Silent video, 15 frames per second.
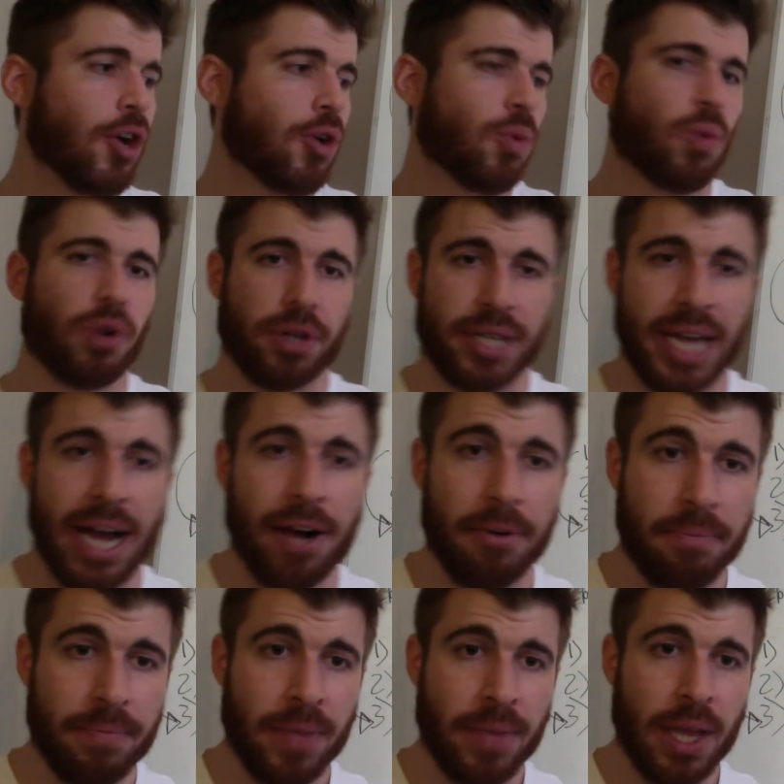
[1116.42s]

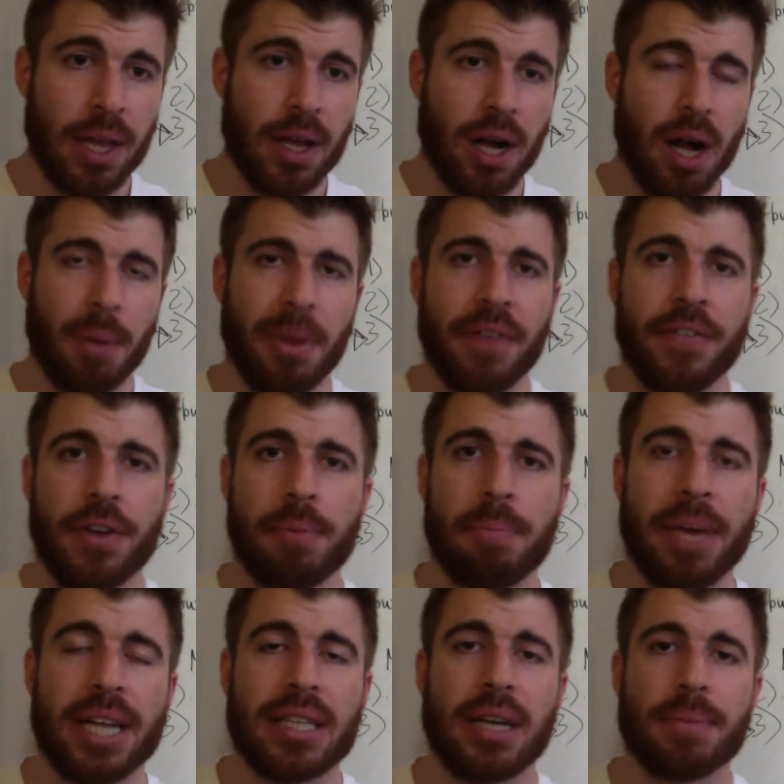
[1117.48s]
workout. Um, if you
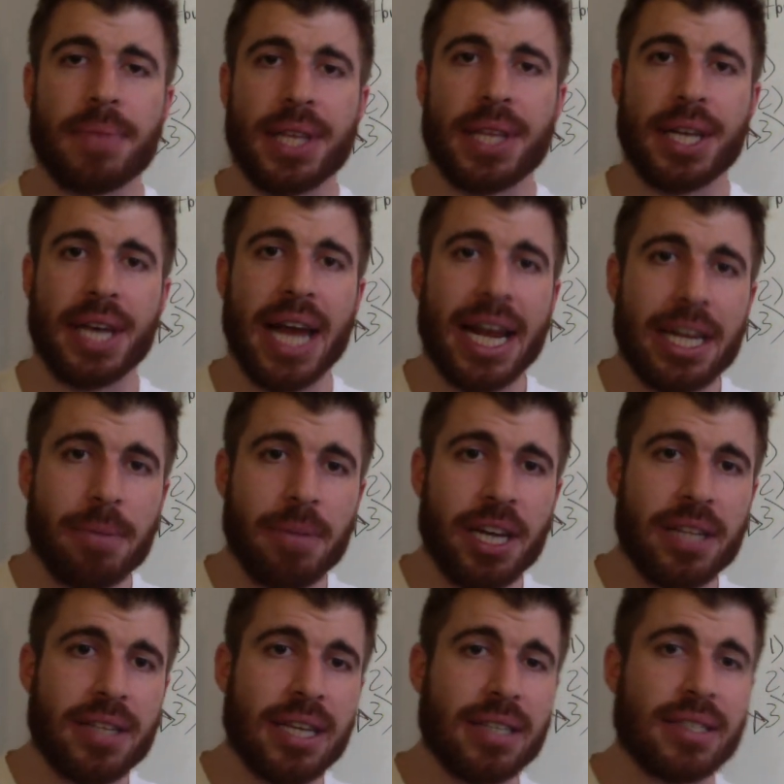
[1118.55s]
picked up the ninety
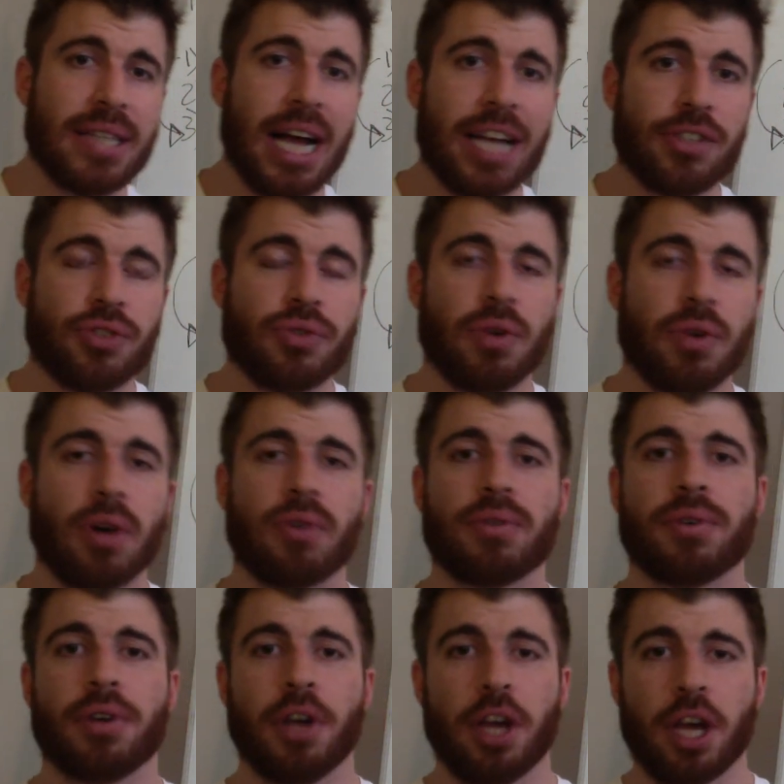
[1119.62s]
minute
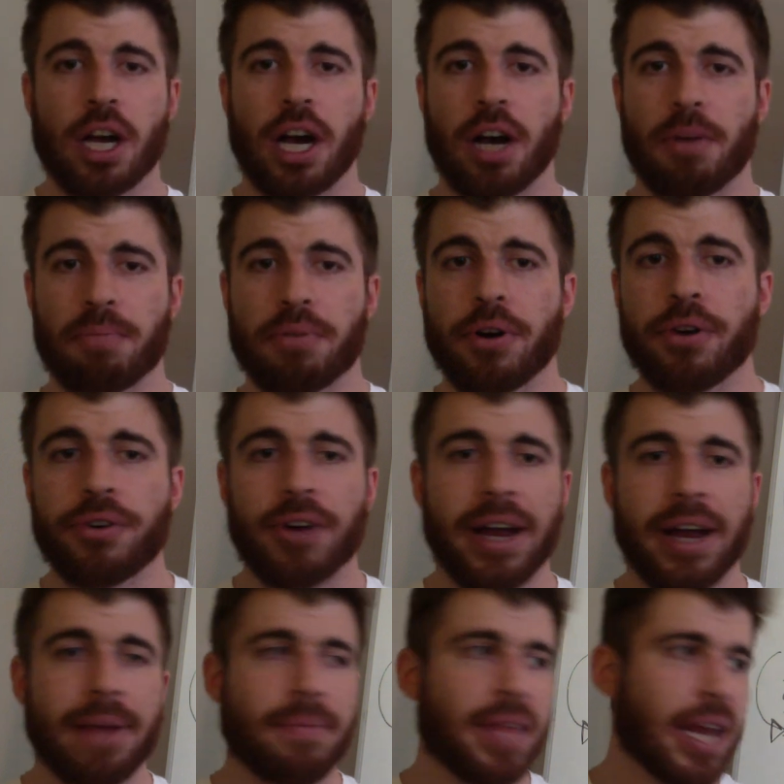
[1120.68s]
testosterone uh,
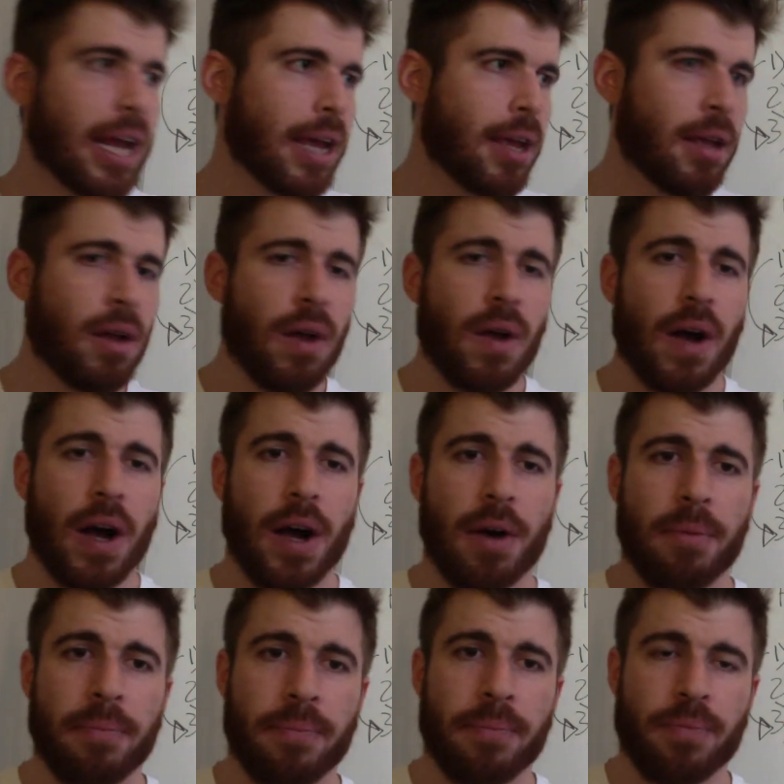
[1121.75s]
program that I
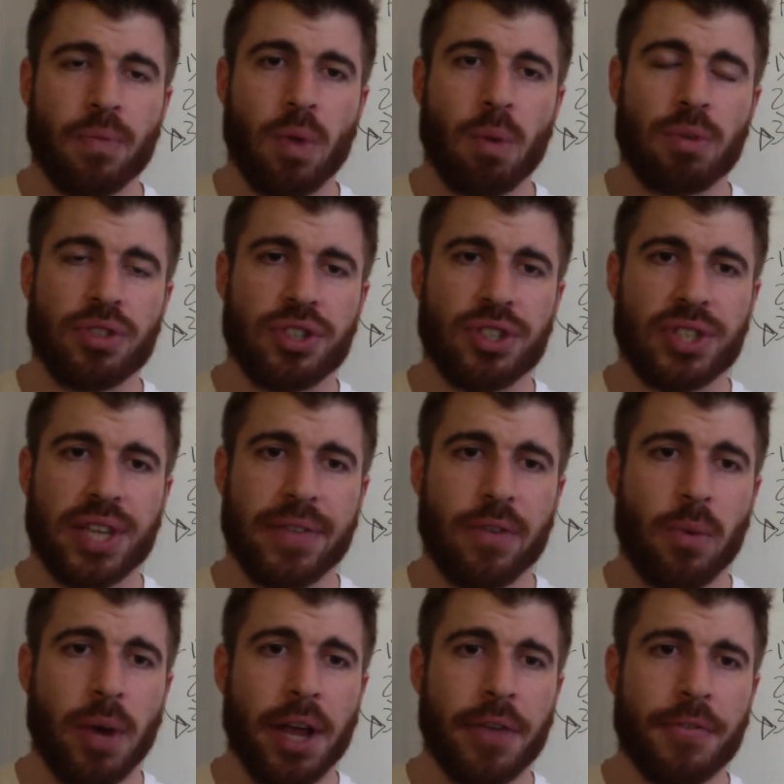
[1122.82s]
um, was just giving
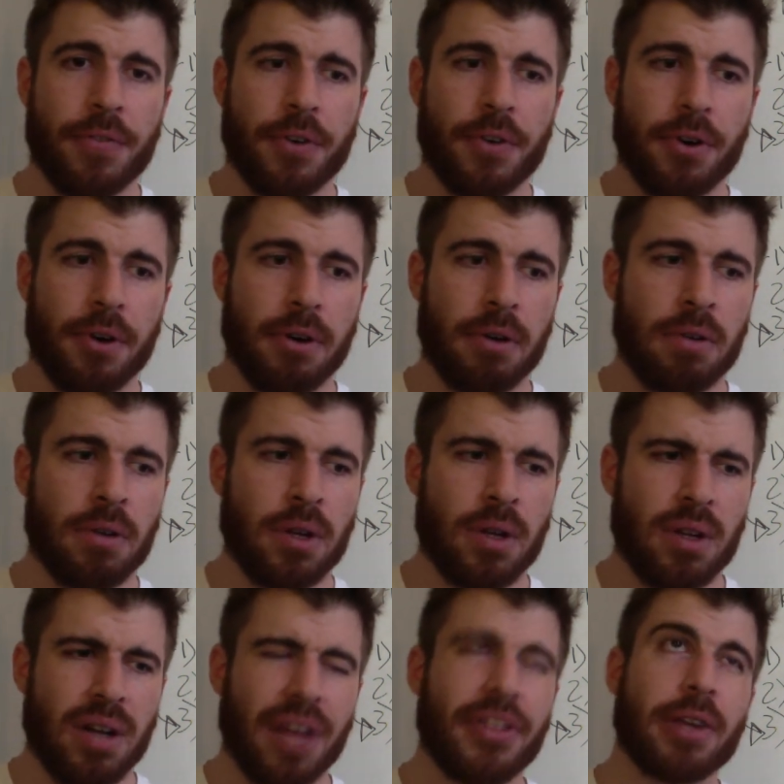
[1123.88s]
away for,
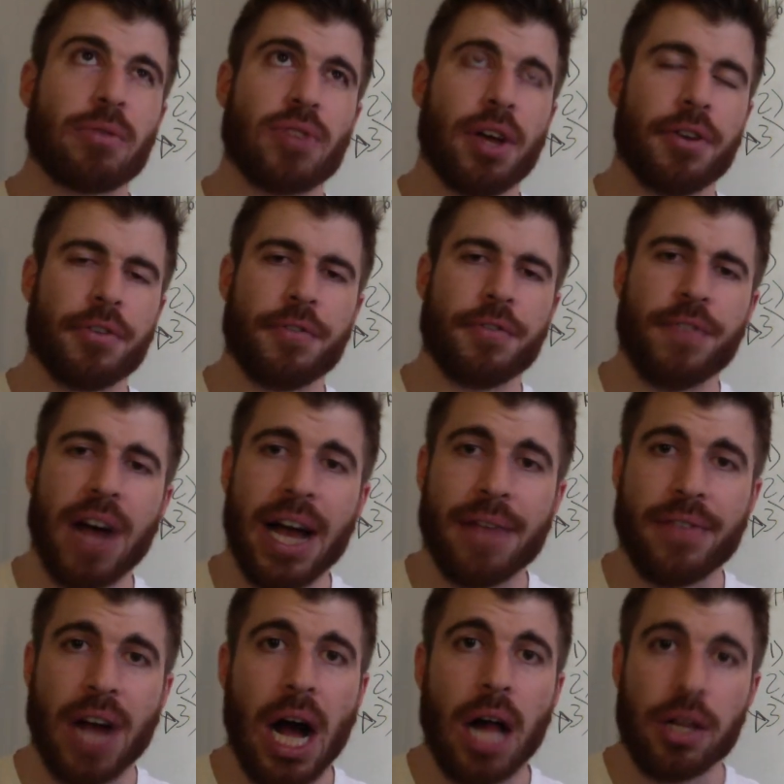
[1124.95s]
I think it was under
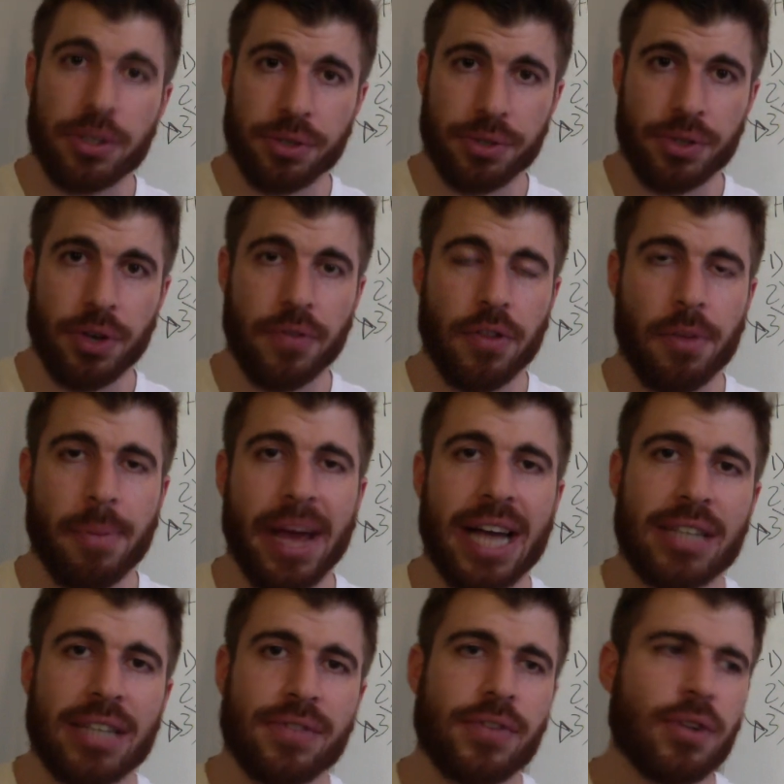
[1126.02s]
five dollars over the
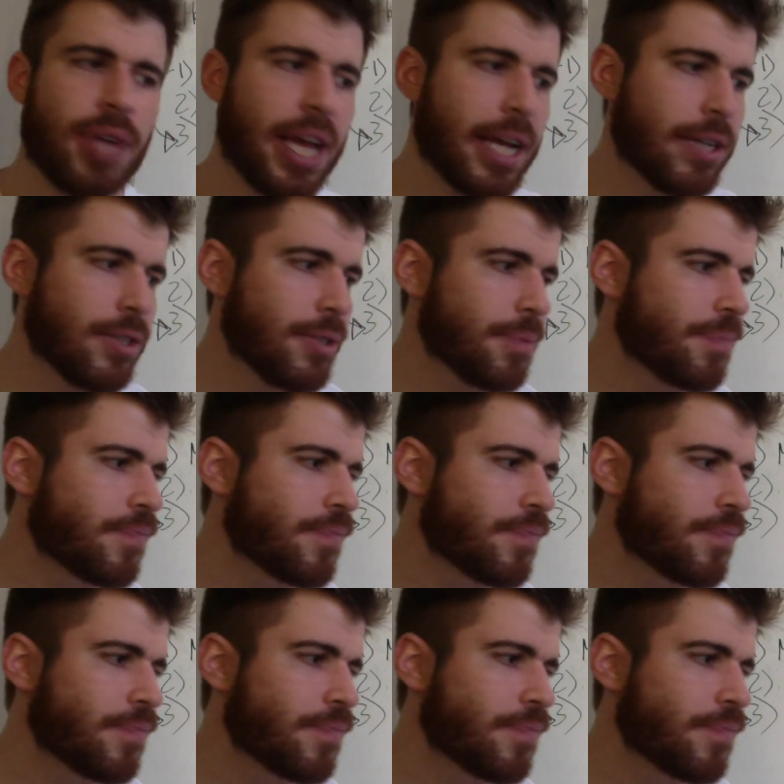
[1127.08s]
past few days,